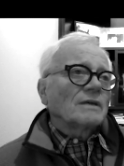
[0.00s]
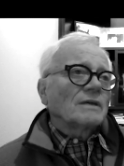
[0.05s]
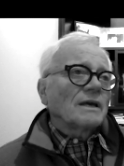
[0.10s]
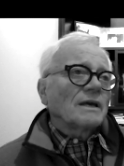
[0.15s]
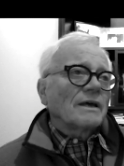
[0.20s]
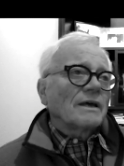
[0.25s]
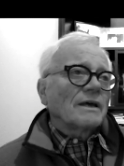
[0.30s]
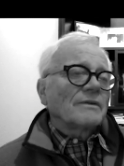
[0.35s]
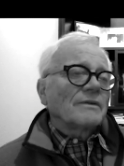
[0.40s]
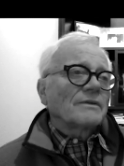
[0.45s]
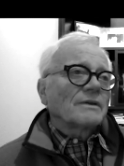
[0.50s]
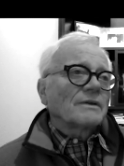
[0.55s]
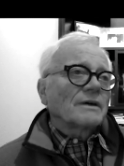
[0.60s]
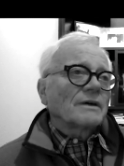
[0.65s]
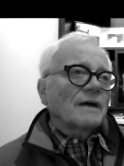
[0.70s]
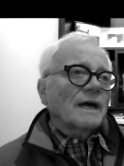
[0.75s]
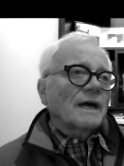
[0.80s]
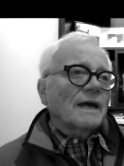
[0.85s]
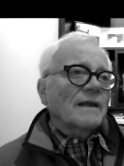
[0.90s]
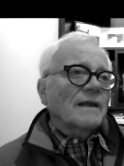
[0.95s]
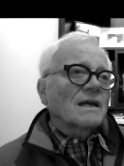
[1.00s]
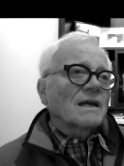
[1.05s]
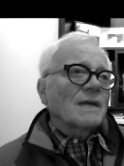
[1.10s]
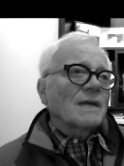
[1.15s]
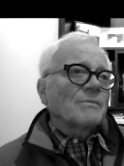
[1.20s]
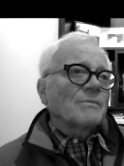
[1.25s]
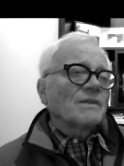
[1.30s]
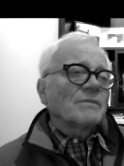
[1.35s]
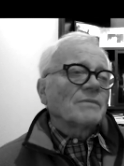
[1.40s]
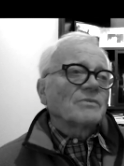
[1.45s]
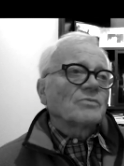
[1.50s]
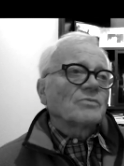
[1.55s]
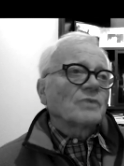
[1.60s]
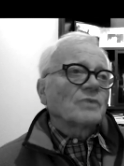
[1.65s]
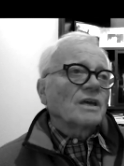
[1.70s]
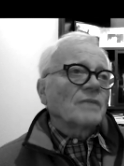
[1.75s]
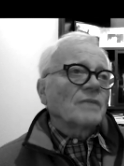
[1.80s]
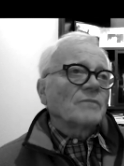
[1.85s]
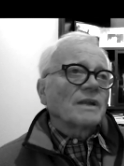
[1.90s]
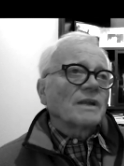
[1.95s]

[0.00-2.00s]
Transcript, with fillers: and uh, I had a couple in between,